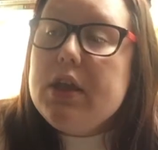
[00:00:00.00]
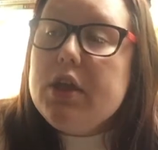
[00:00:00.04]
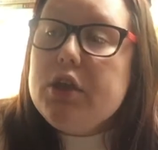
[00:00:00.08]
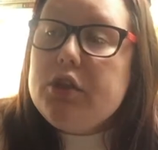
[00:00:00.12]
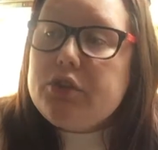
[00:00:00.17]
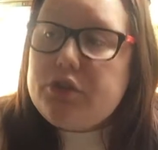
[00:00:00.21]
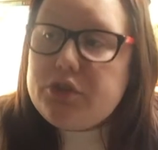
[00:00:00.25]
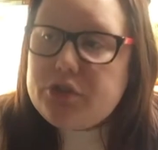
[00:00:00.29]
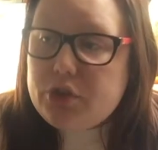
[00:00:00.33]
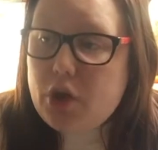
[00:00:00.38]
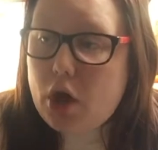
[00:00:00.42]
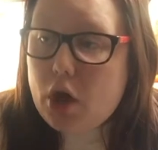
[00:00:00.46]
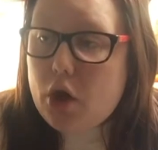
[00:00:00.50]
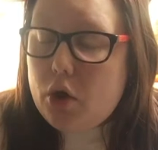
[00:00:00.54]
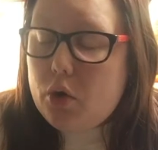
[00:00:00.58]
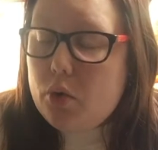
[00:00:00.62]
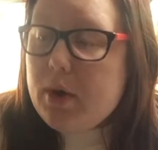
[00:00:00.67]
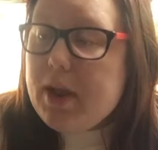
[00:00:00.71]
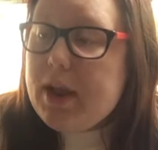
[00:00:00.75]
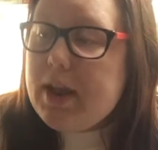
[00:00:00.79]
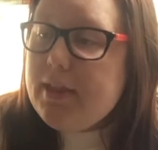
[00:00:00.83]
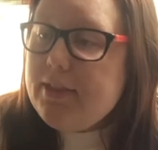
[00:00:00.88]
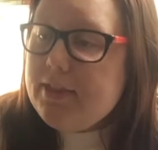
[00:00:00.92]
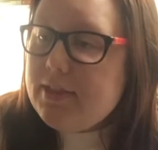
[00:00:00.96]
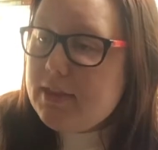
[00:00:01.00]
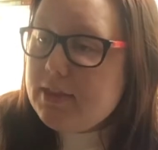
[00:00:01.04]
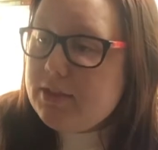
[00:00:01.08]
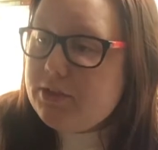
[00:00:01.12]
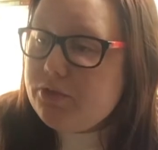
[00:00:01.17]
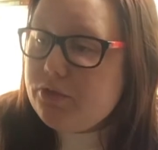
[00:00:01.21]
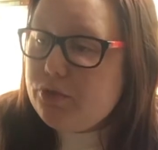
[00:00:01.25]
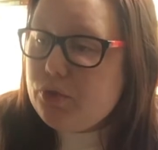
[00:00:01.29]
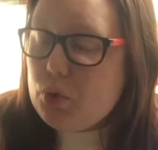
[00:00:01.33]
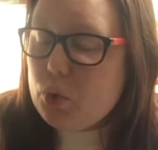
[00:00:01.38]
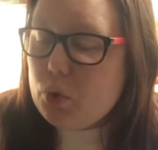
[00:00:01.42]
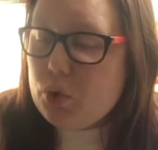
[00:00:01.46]
So, in this
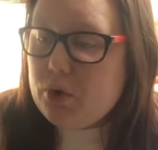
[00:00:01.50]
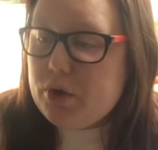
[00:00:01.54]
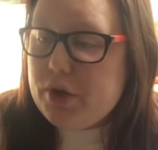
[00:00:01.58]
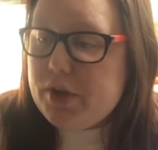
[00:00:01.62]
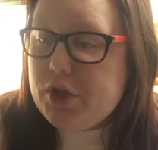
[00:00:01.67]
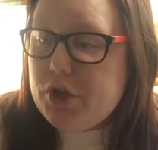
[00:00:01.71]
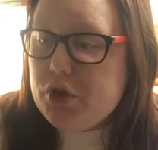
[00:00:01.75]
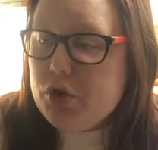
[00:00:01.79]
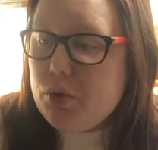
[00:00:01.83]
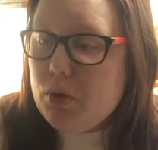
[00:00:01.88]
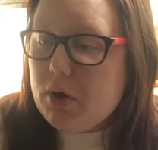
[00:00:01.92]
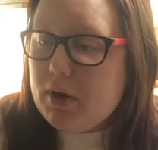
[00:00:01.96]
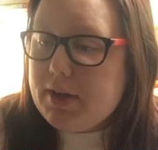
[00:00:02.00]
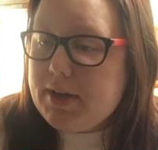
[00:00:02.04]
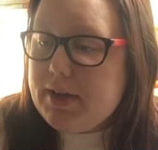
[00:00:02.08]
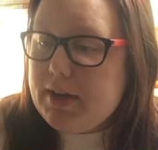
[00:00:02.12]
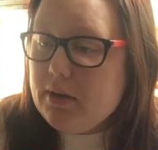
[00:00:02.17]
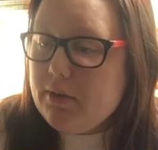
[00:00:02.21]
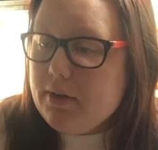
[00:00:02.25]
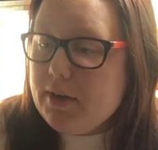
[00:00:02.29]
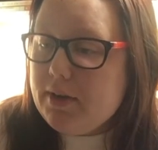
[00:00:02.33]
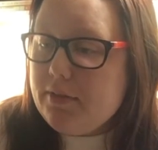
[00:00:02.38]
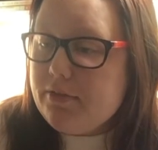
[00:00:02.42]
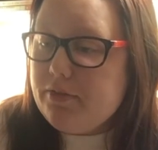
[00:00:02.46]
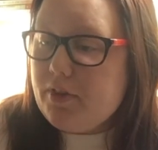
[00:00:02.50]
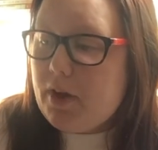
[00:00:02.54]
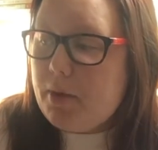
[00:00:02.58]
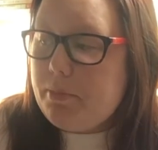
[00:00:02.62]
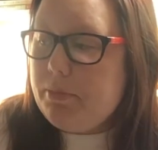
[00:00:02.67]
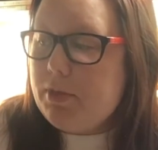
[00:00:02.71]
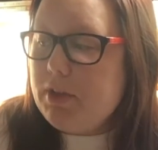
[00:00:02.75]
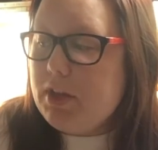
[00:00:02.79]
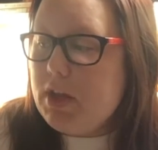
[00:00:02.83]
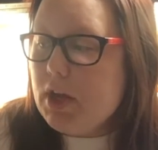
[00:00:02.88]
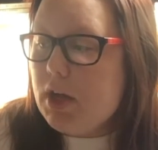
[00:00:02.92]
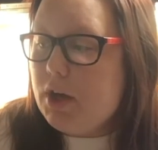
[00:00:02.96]
story, you are hearing from
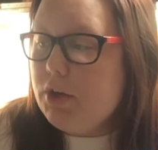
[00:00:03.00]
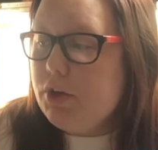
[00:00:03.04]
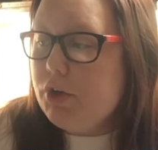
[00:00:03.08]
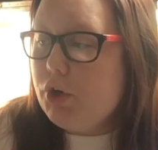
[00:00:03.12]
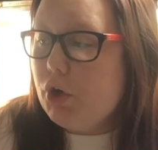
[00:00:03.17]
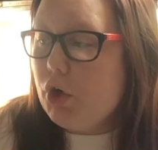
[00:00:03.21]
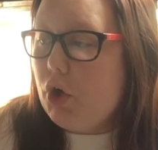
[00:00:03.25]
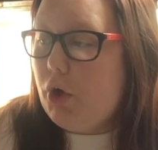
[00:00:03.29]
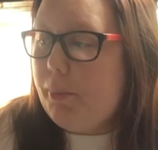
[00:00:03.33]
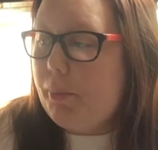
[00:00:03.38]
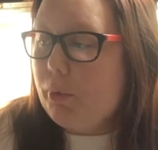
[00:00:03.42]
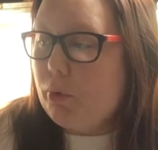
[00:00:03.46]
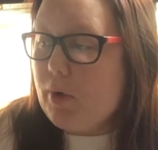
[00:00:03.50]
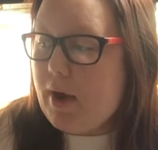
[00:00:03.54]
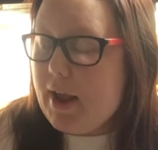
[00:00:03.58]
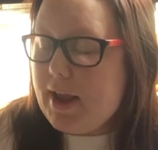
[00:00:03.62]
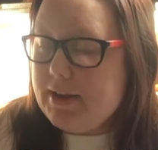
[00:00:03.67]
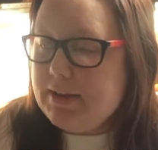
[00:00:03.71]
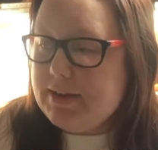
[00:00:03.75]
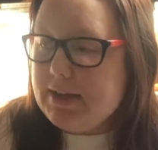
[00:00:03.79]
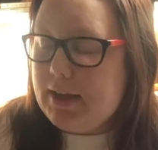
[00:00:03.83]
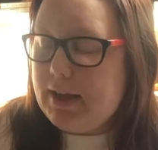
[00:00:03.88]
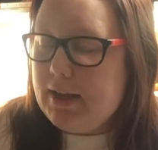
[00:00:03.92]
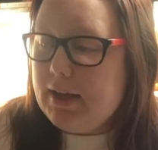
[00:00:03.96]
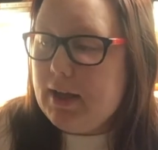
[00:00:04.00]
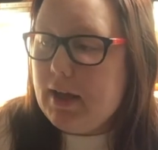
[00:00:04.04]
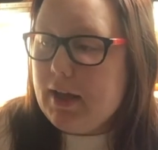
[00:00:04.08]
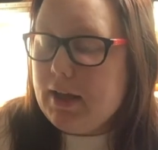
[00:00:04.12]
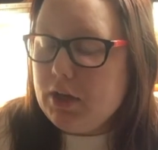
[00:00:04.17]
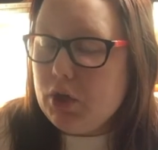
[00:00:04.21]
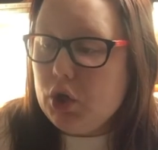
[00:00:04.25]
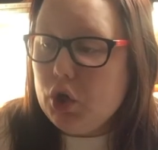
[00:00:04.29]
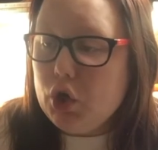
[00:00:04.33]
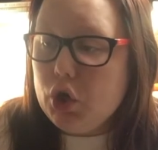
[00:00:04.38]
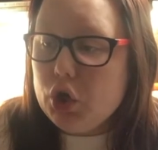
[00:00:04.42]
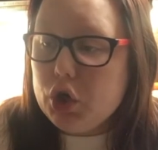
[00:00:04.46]
the young girl Miranda
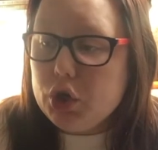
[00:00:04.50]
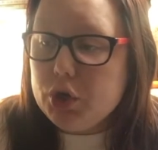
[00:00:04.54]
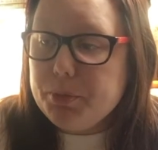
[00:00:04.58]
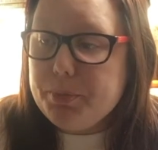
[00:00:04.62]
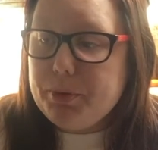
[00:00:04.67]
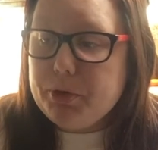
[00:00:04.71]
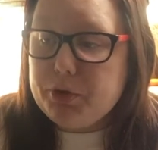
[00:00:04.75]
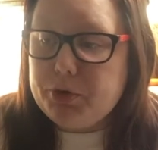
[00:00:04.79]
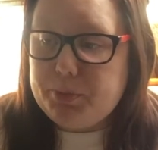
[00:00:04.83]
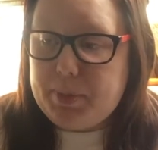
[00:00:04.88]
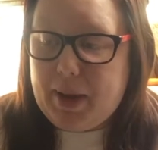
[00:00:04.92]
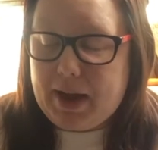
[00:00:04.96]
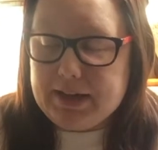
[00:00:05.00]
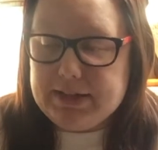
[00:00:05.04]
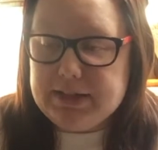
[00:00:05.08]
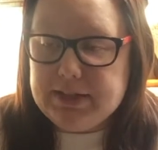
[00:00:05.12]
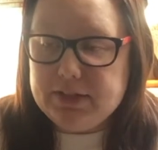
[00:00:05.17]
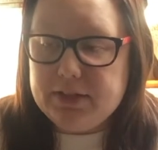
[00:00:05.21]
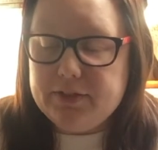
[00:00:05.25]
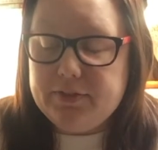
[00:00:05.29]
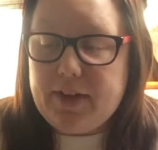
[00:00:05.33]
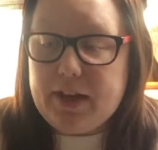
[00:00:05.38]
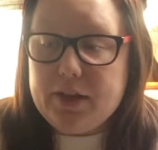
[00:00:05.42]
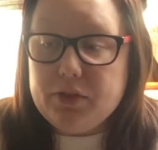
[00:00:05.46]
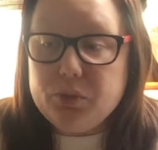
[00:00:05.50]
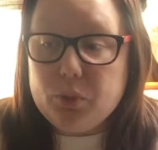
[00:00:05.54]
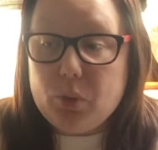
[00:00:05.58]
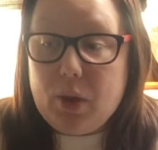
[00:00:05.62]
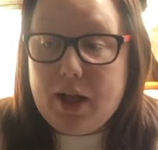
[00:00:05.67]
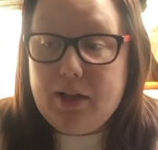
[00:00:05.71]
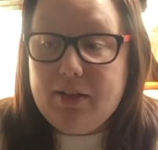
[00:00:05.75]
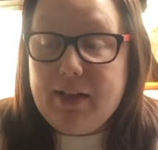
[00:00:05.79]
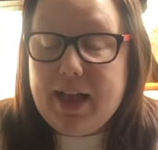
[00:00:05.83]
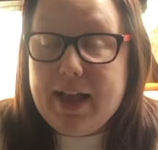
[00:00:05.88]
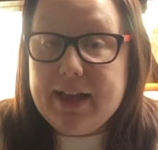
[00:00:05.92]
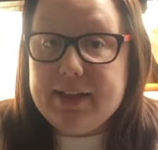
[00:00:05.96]
and her perspective, as
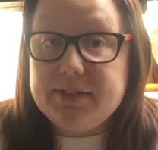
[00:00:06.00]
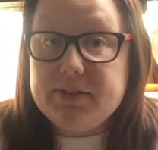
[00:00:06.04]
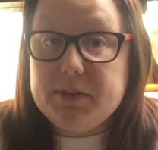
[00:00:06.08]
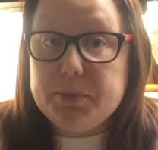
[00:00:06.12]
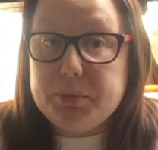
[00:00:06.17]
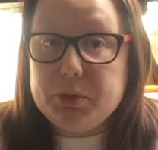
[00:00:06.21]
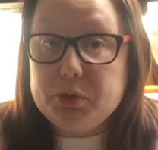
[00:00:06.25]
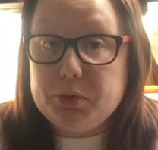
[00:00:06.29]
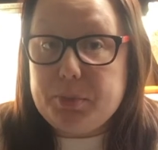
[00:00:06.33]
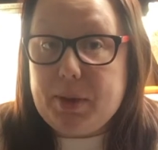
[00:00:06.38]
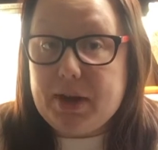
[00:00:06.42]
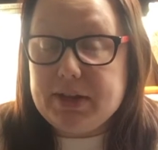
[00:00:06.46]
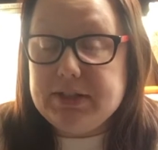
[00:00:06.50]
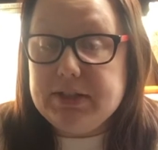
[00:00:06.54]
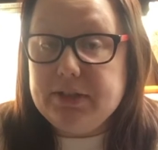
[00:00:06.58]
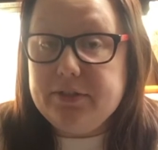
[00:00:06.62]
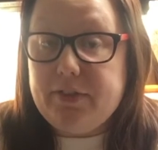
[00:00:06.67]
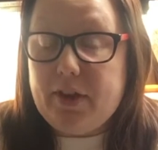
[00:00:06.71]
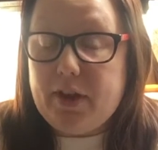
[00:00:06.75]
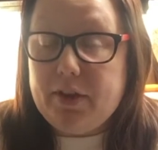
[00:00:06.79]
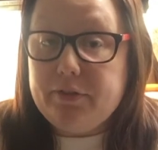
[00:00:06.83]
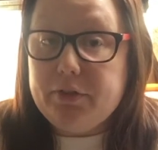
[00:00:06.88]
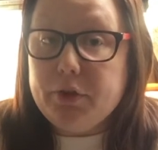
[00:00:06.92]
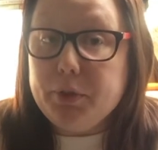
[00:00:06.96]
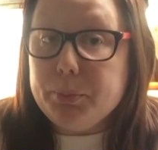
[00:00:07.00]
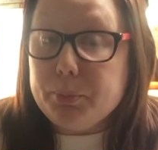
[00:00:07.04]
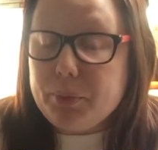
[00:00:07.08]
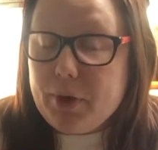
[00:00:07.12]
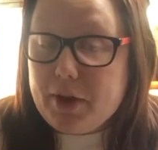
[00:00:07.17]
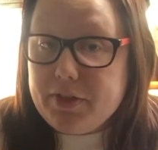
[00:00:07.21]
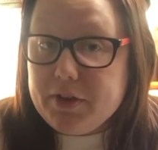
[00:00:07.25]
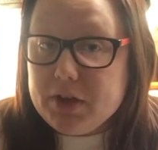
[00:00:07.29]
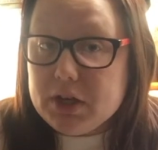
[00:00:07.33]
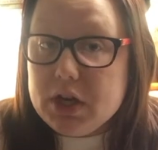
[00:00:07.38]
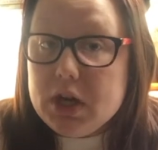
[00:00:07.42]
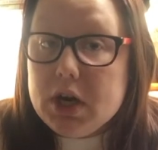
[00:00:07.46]
well as the perspective of her
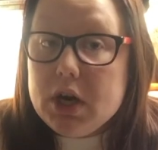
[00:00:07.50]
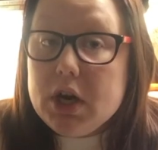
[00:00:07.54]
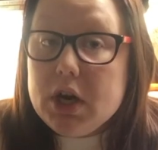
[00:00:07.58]
brother,